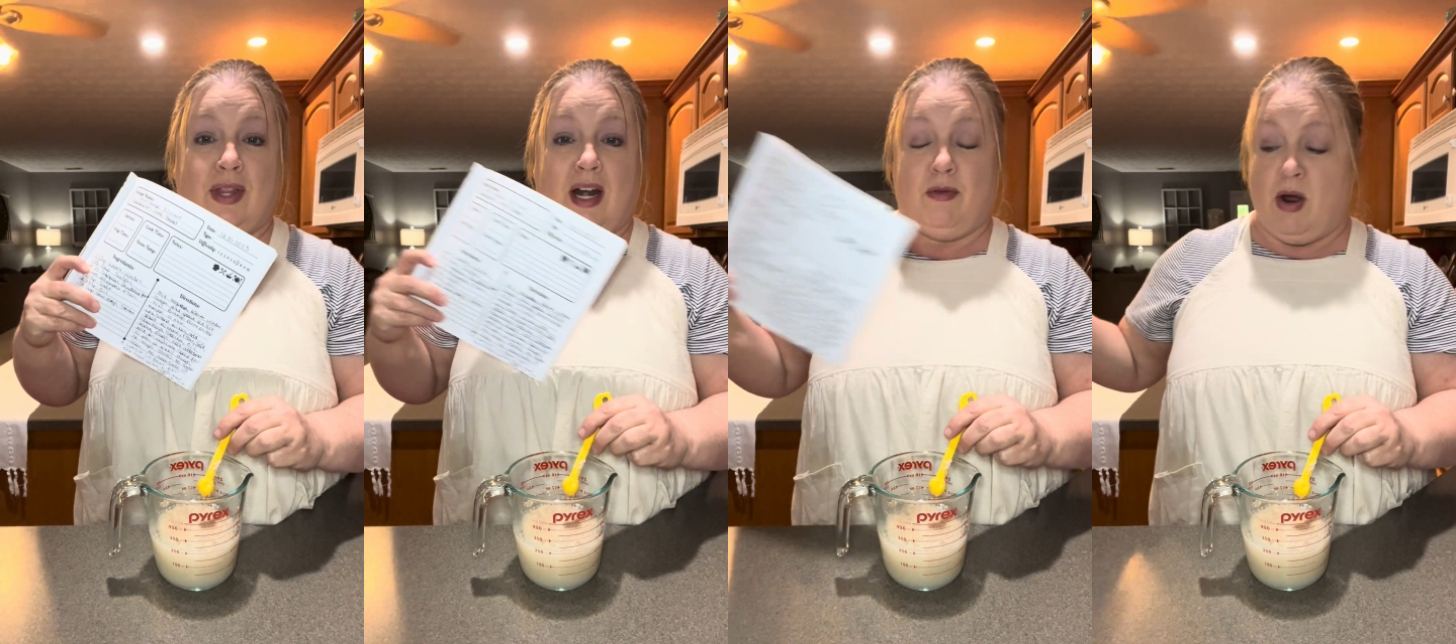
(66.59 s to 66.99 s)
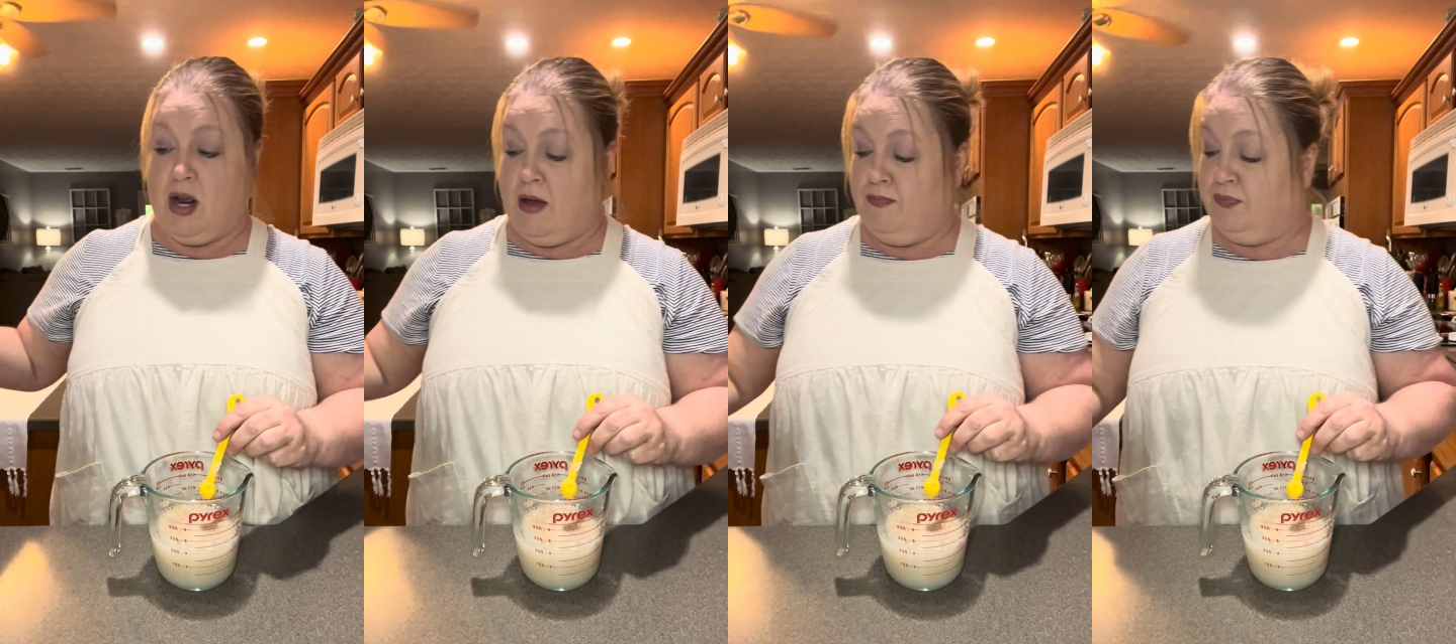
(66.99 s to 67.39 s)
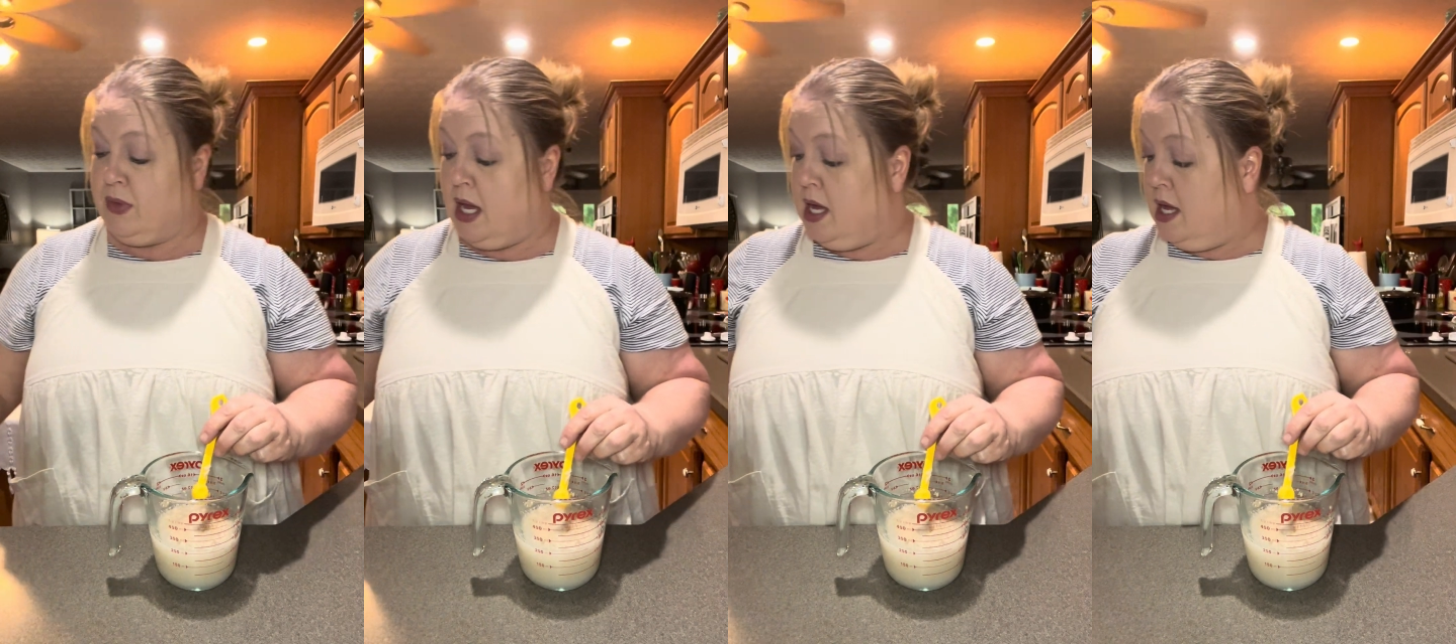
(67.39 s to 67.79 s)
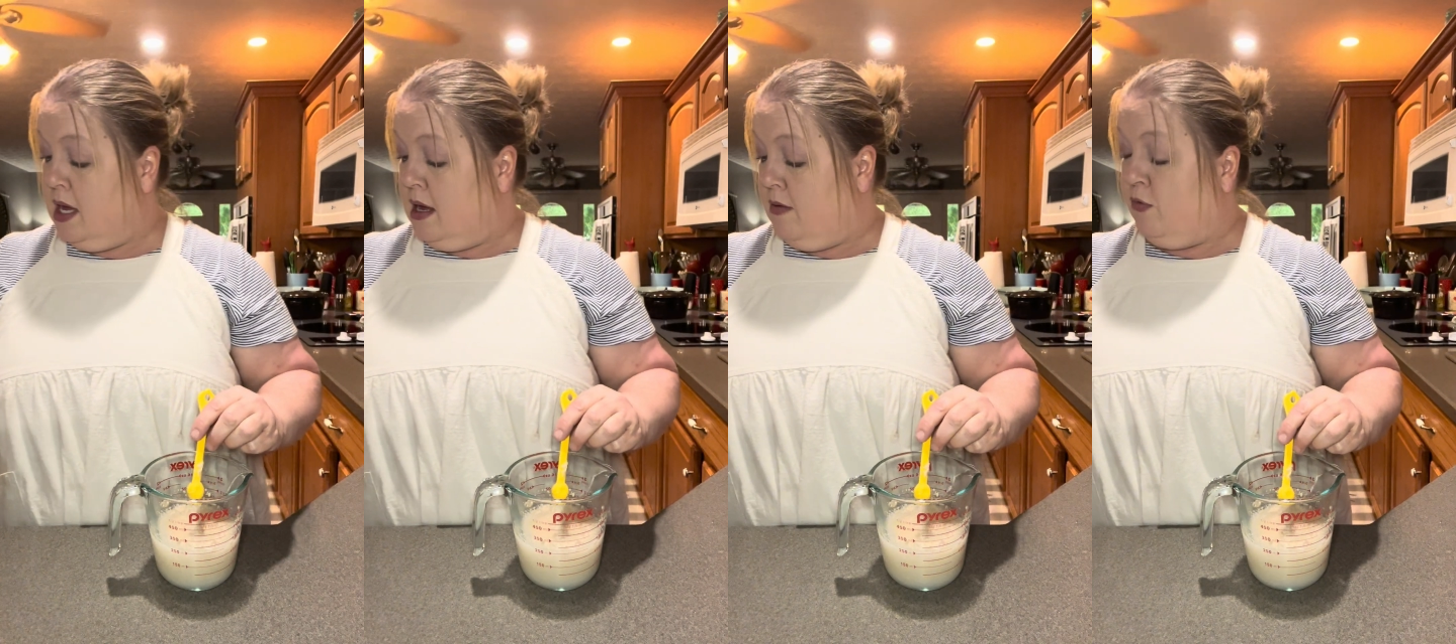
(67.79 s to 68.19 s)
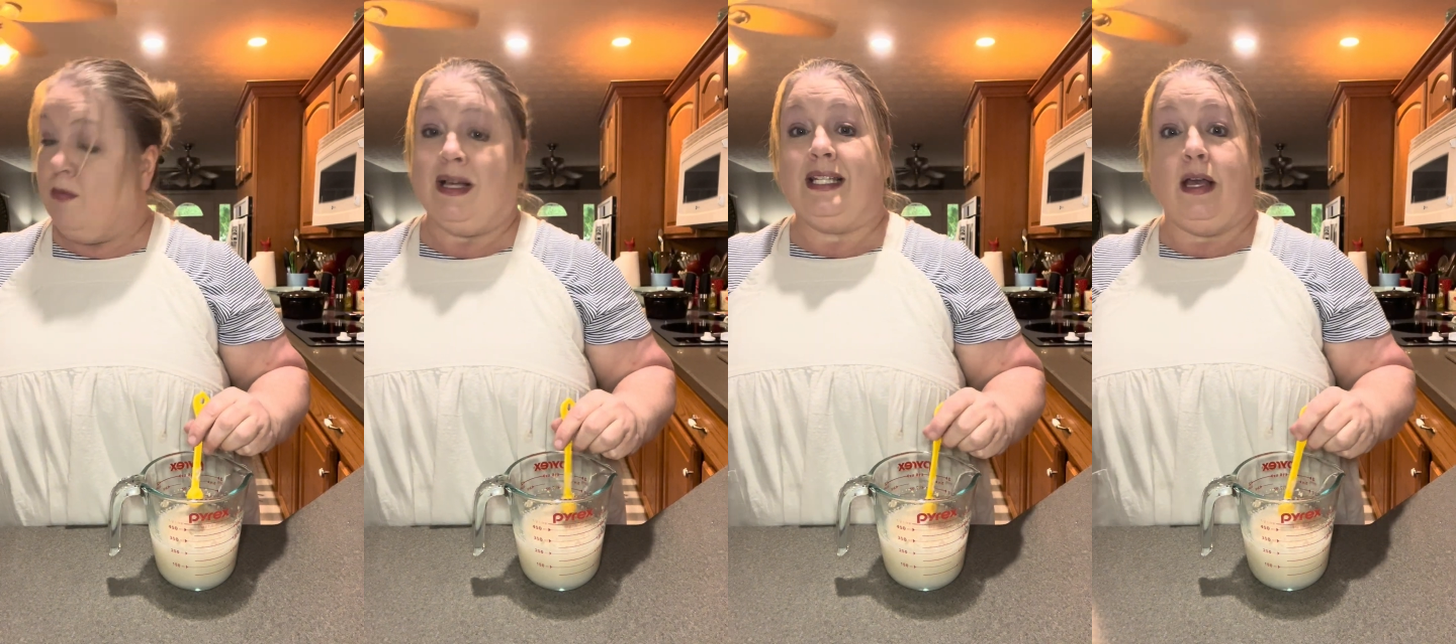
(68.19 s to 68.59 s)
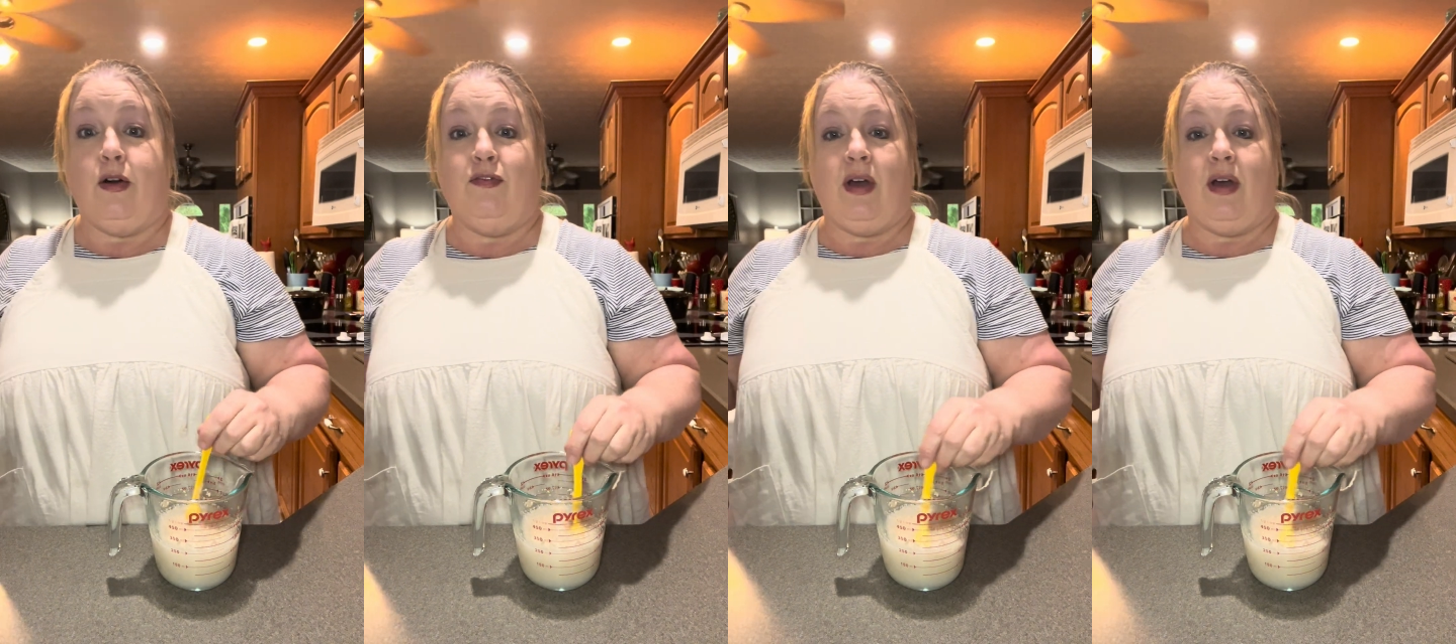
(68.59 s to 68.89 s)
that I wrote up for myself.